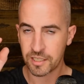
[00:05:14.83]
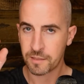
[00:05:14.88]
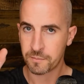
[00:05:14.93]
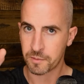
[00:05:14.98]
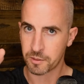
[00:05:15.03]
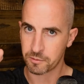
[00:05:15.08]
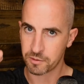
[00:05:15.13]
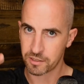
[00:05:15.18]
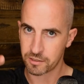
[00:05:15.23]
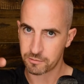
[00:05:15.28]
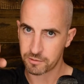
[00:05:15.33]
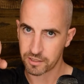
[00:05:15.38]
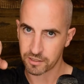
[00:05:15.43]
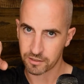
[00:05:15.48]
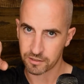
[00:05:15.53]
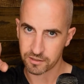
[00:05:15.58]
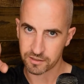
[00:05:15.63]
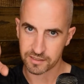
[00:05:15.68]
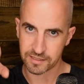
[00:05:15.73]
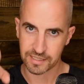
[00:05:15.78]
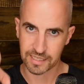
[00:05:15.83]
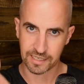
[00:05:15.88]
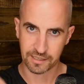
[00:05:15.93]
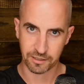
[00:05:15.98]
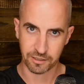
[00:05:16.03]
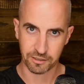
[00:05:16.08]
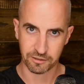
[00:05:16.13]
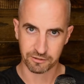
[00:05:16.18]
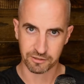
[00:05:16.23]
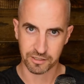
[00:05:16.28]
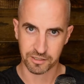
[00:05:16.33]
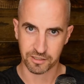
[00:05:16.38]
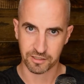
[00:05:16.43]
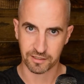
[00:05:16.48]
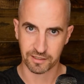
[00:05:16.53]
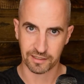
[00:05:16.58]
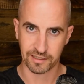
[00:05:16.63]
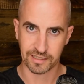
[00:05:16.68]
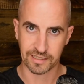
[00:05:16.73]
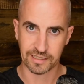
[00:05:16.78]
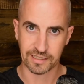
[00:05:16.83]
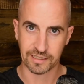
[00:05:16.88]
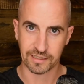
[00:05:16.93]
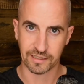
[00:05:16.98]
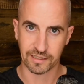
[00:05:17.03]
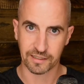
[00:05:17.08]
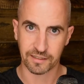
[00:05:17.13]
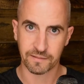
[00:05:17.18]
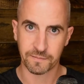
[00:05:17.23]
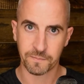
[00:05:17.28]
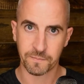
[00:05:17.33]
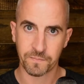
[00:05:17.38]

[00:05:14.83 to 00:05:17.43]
but we don't want to go dead horizontal either.